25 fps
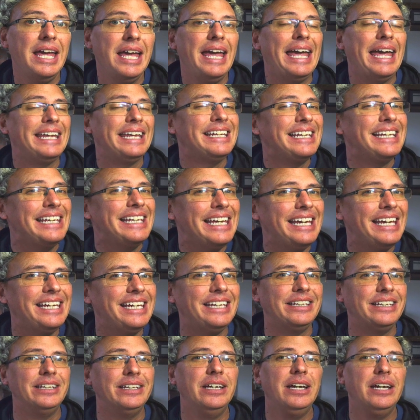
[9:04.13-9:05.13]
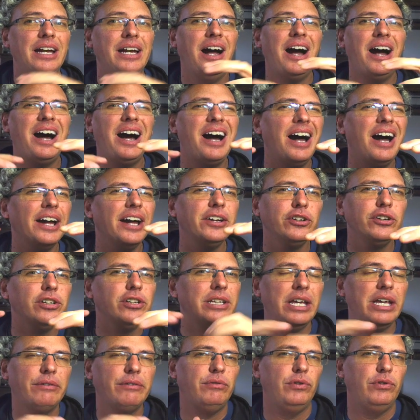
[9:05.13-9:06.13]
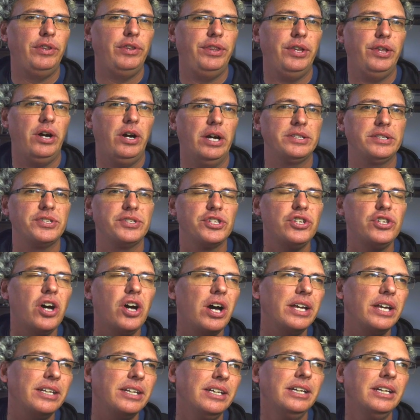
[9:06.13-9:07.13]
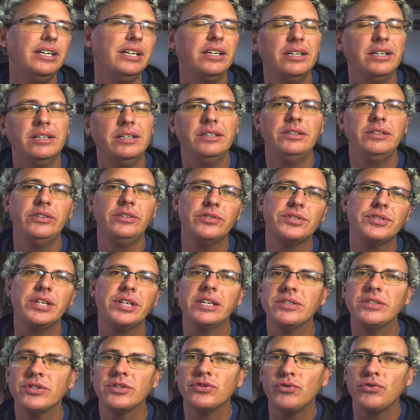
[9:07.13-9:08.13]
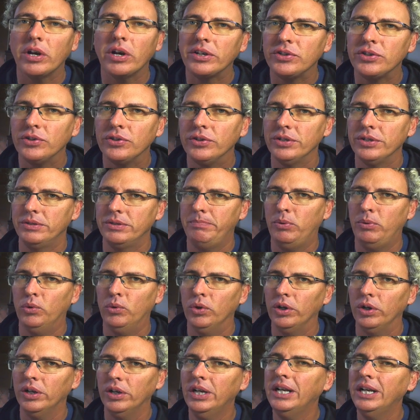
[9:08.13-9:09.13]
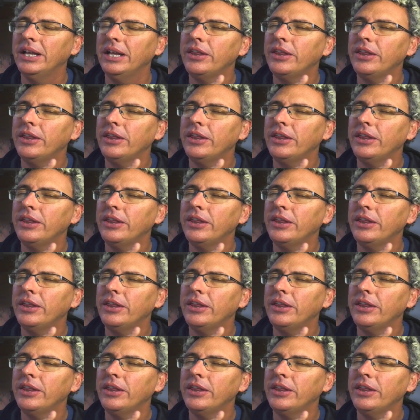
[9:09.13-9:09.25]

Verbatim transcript: And again, higher level thoughts, not your sentence structure is poor.